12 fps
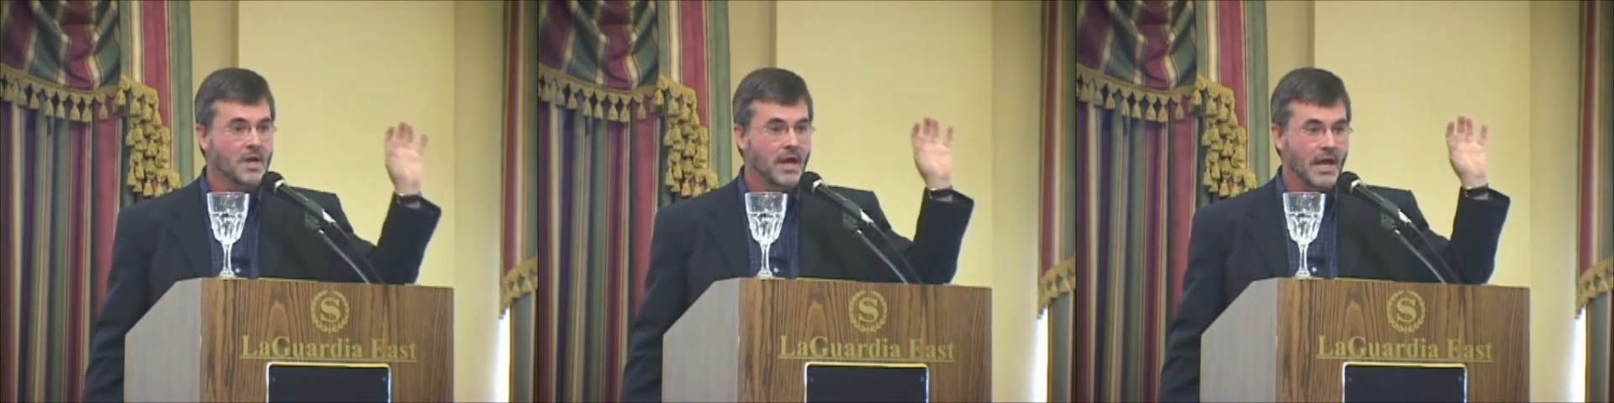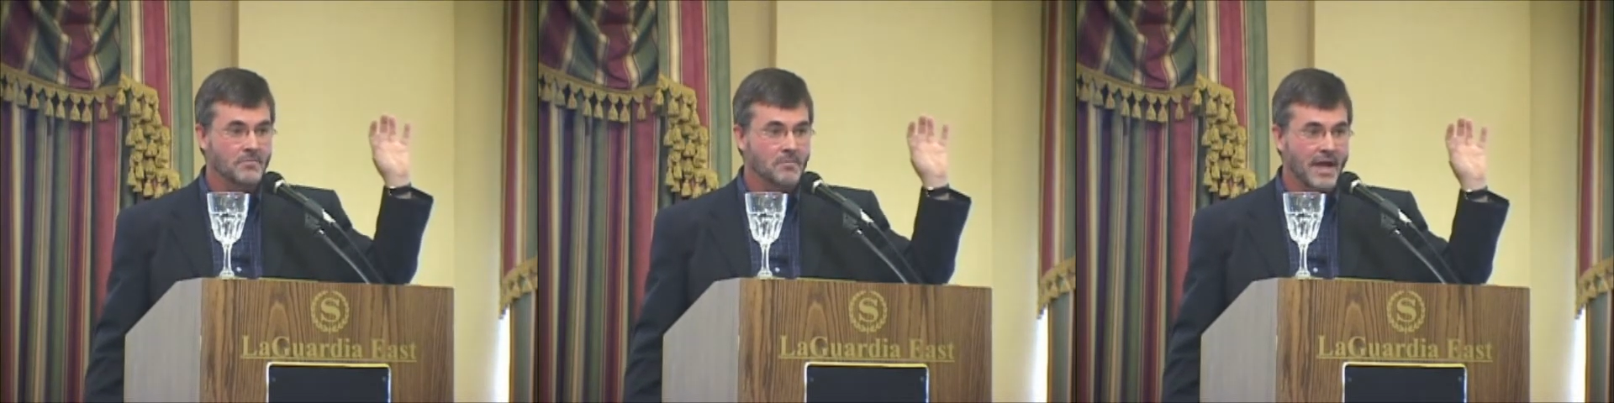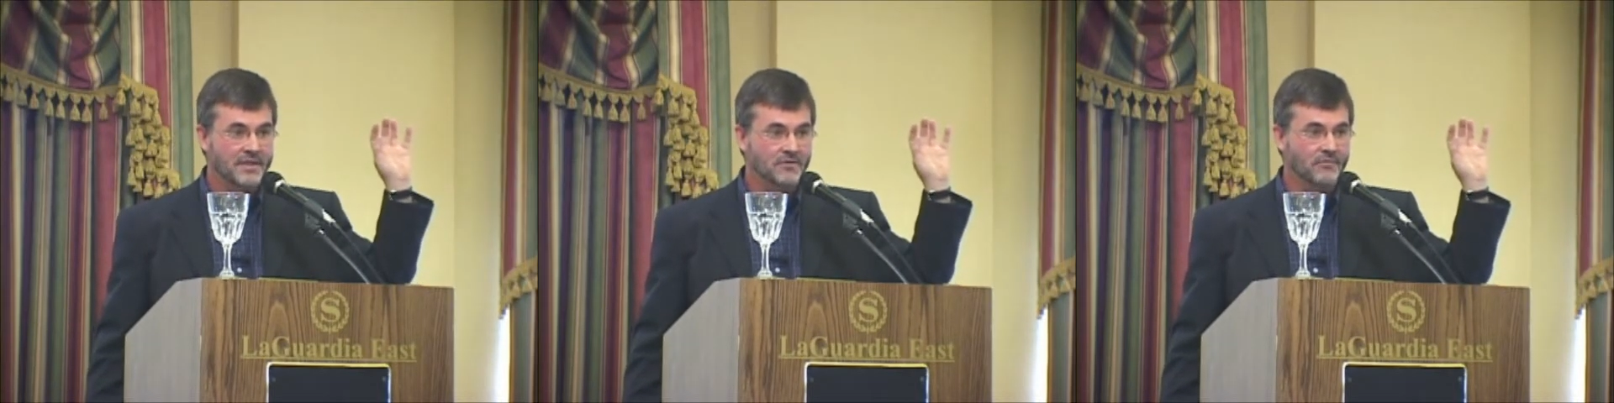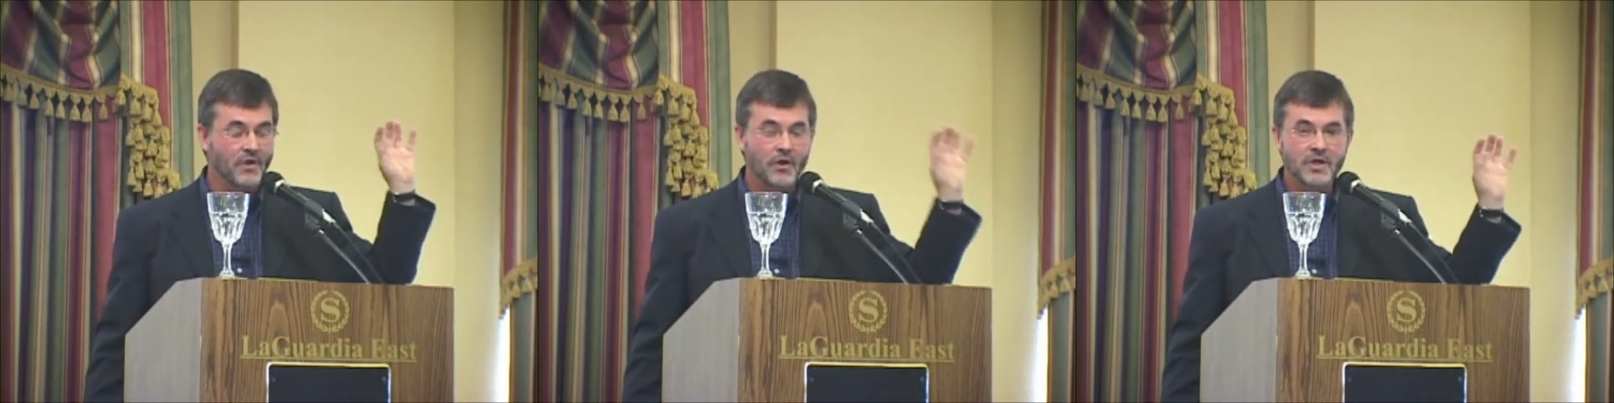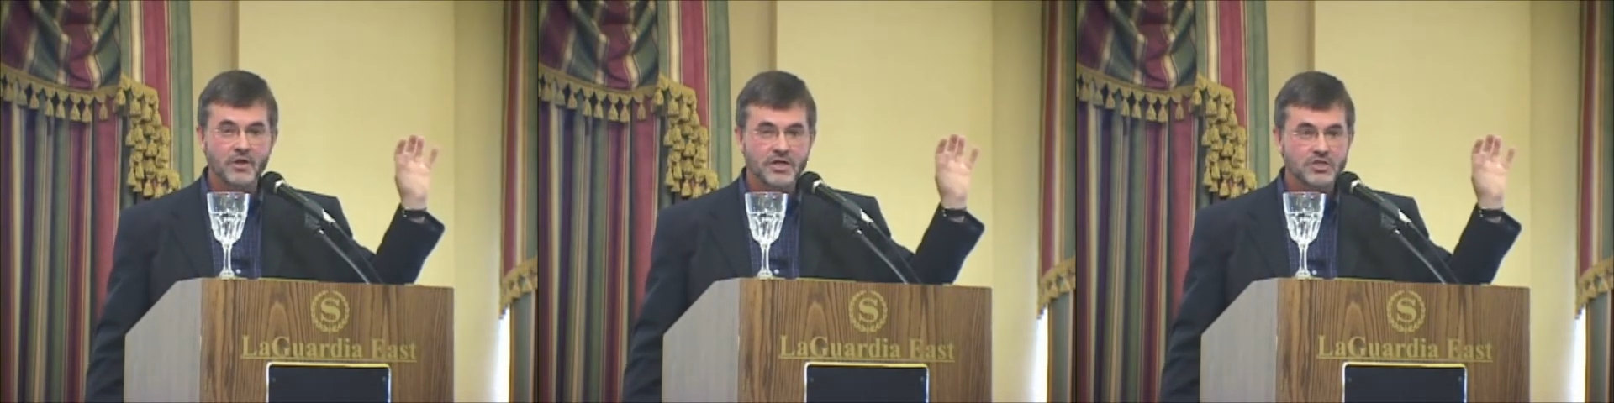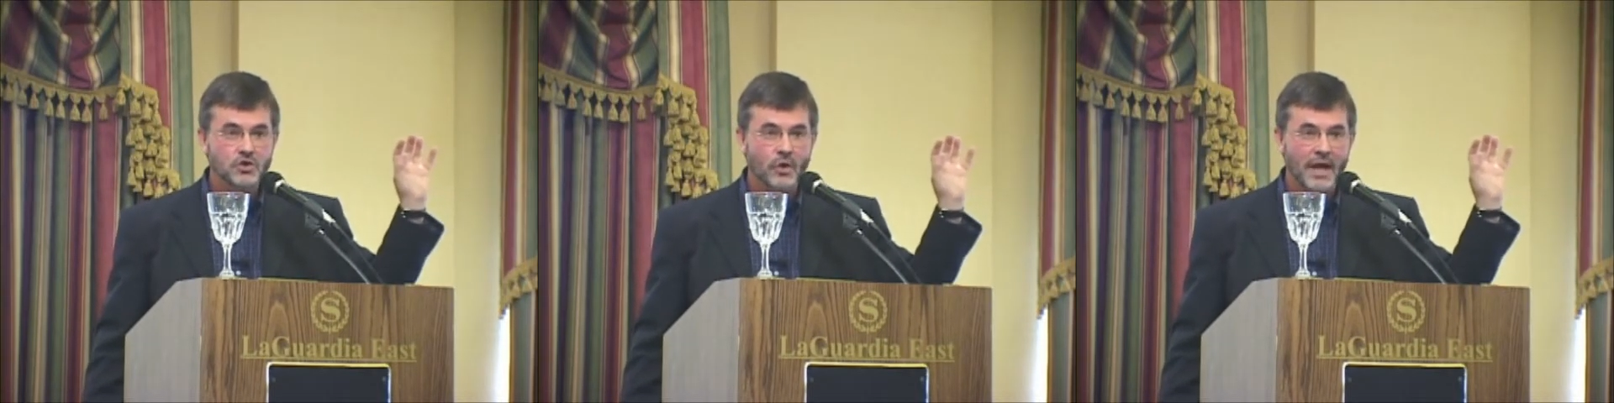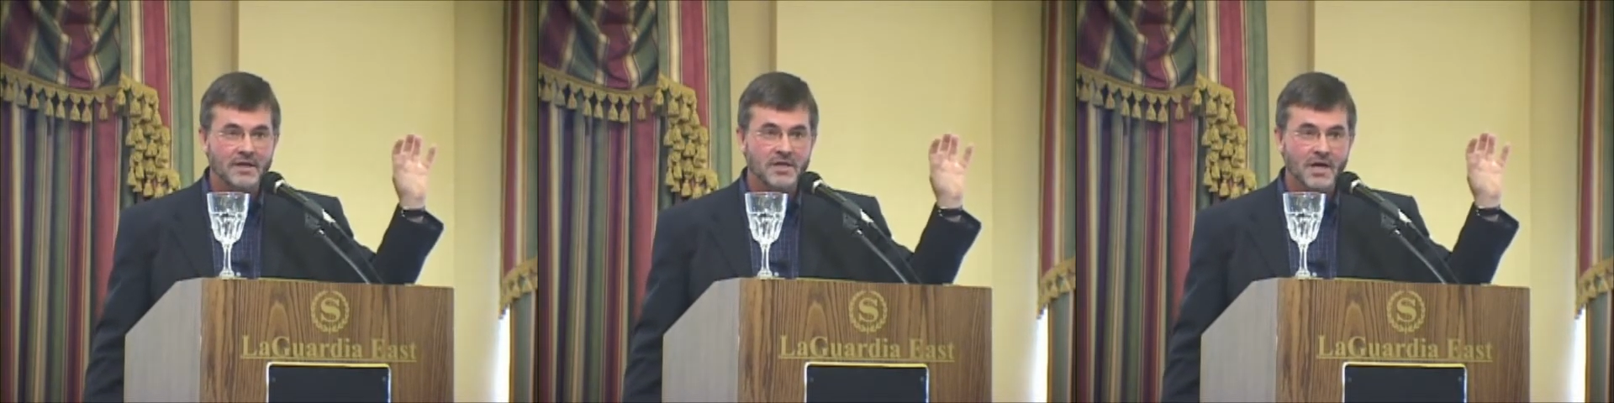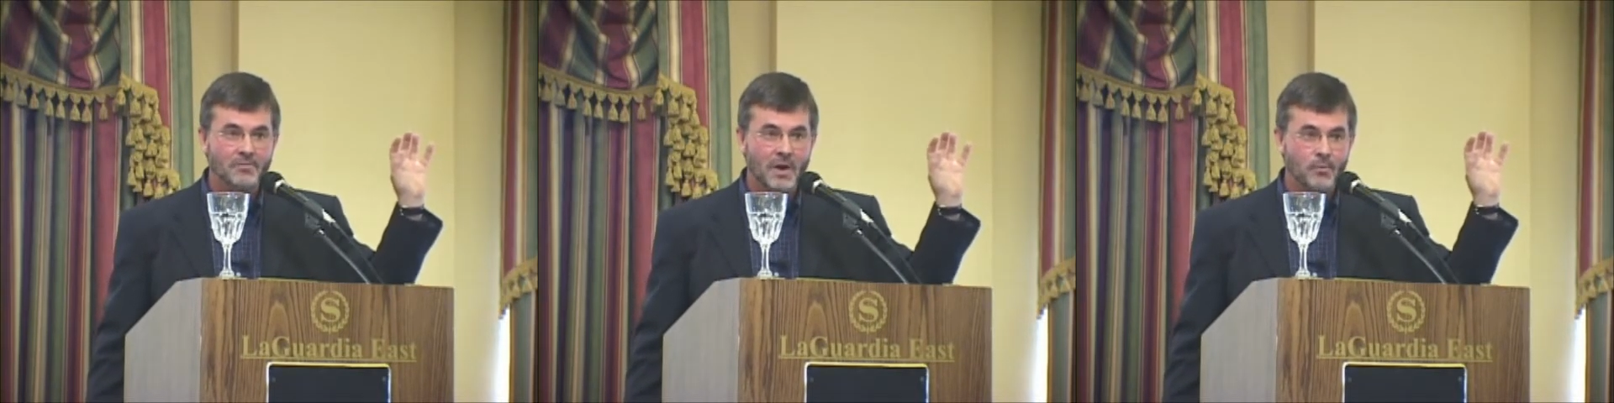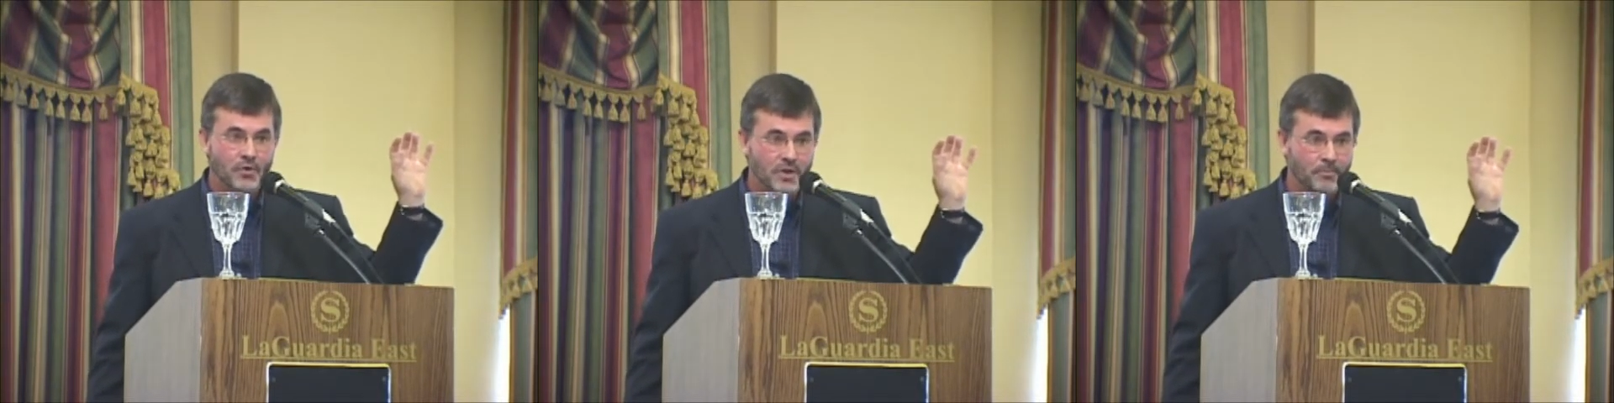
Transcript: And at the very least, you had to come up with